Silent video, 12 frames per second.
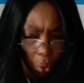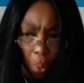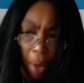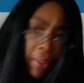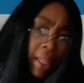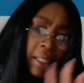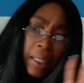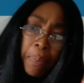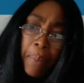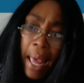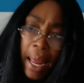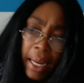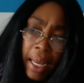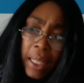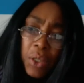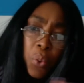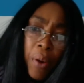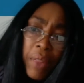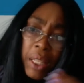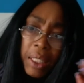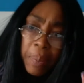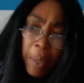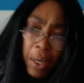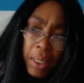Whoever this man is, whoever
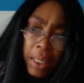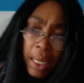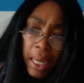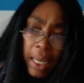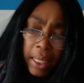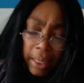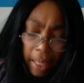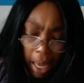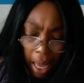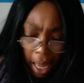this person is